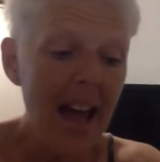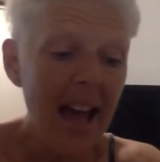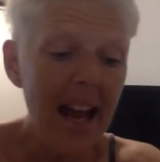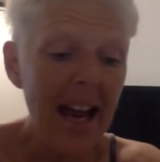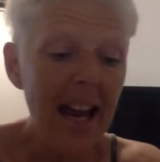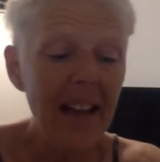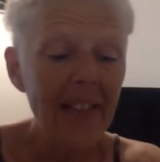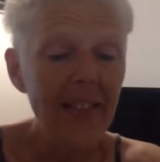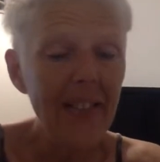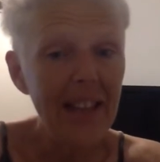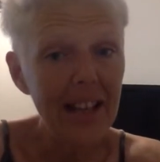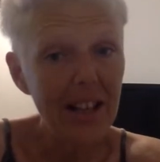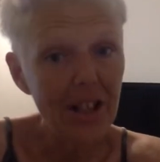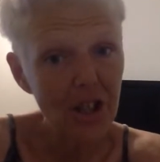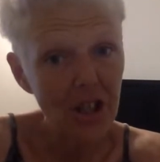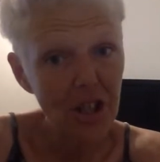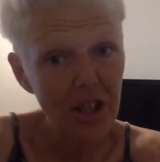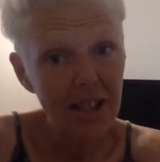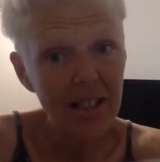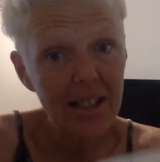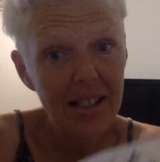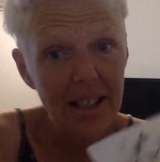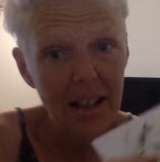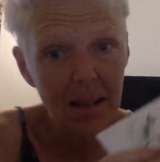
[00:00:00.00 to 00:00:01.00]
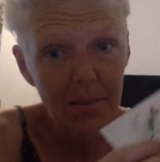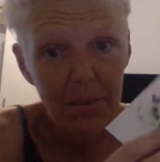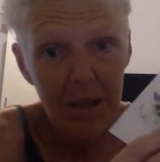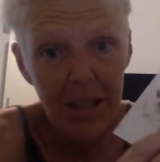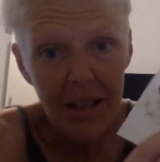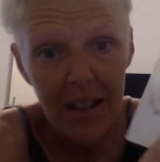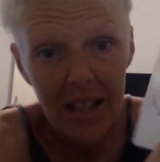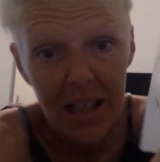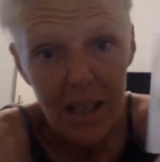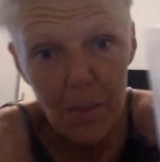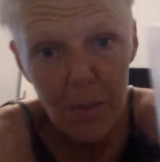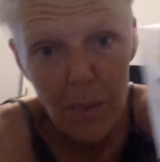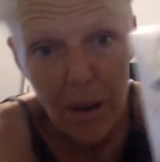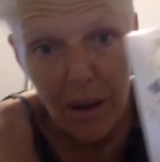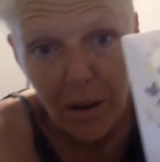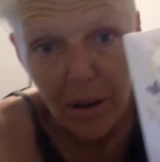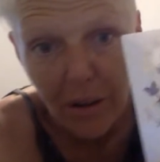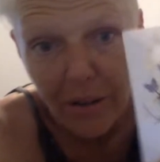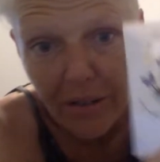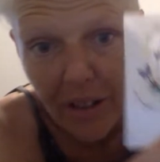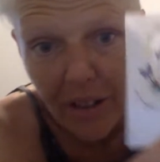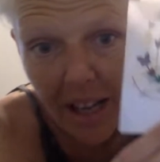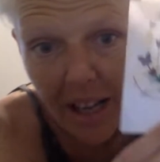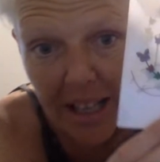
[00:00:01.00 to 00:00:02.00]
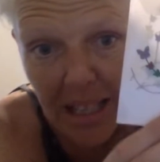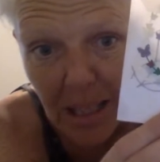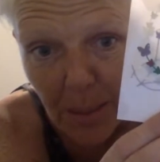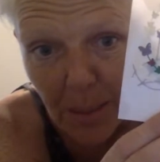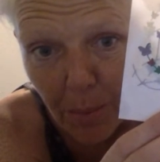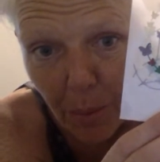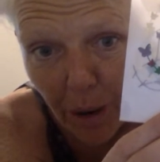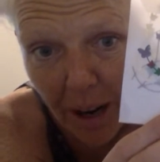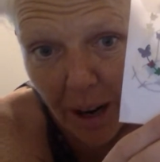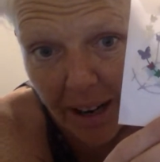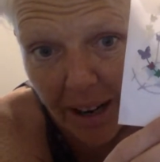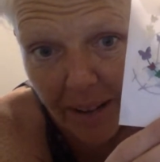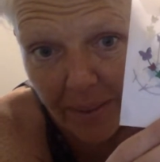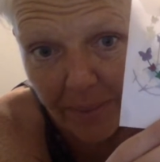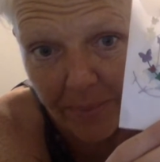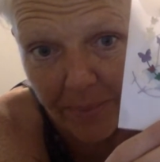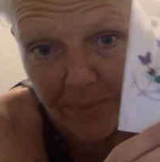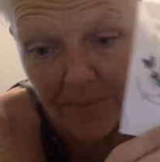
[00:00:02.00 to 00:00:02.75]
And then she sent me this butterfly spray,